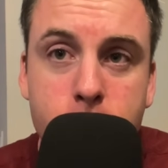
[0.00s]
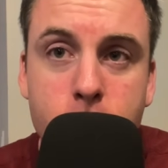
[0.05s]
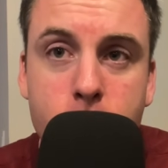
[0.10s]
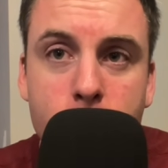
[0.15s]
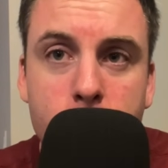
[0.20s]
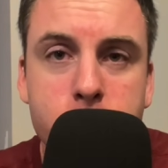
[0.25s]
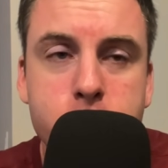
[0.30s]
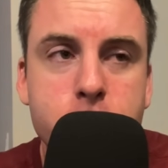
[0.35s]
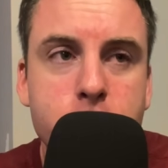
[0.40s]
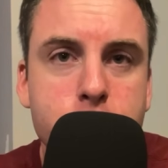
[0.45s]

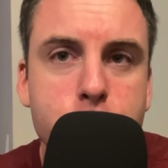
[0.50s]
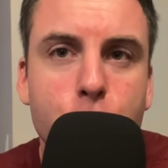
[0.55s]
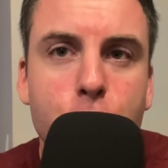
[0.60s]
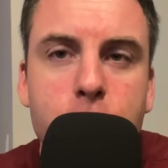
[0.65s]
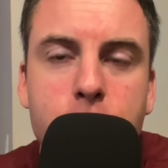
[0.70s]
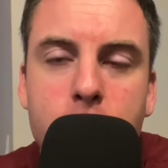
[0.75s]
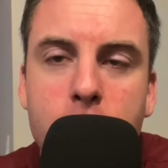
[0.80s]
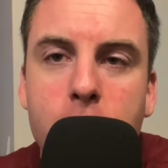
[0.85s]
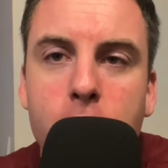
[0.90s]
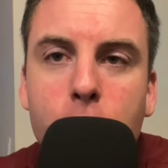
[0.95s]
Since we're
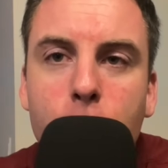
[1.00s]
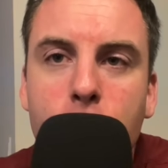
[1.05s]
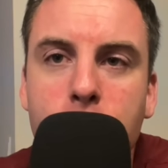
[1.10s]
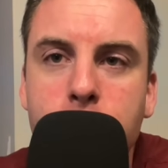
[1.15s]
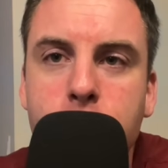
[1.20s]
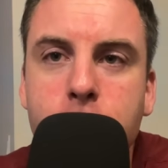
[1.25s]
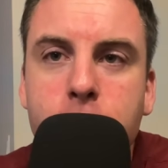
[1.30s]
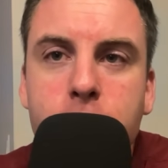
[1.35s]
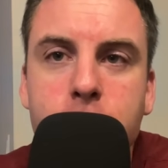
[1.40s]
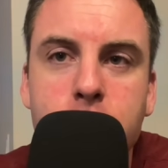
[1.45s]
now
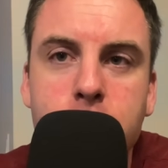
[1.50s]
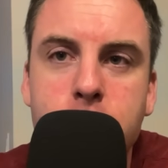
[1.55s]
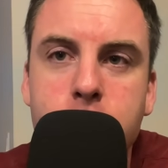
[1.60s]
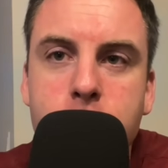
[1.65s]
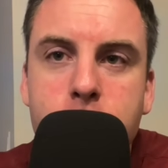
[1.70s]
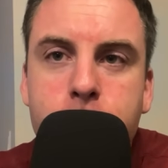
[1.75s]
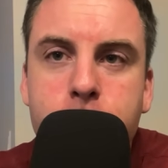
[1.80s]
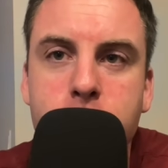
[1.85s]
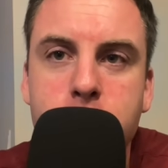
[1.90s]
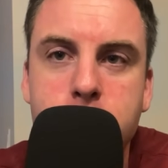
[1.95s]
roughly
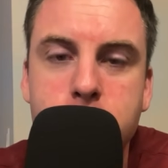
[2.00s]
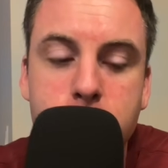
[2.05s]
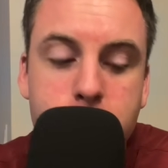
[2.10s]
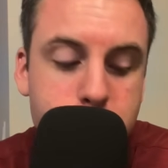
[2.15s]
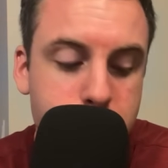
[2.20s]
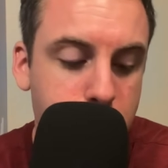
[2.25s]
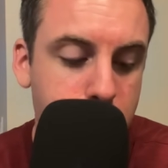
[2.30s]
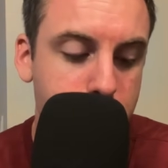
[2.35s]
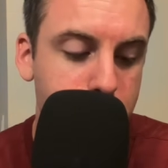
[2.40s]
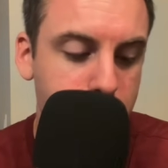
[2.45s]

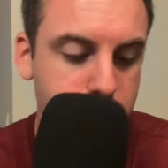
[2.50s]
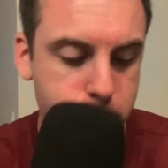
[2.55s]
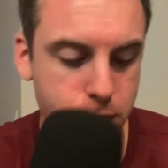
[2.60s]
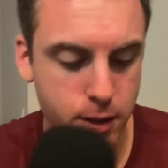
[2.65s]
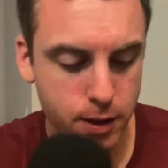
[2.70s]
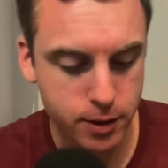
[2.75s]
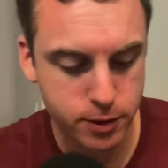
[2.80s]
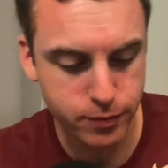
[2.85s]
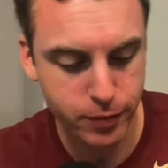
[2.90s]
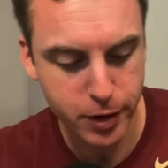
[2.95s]
16 minutes into
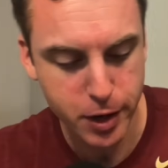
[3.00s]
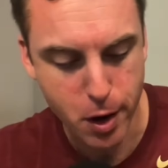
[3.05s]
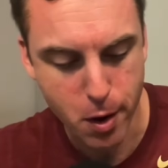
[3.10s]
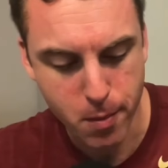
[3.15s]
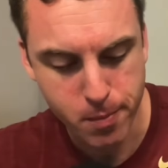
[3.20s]
this video,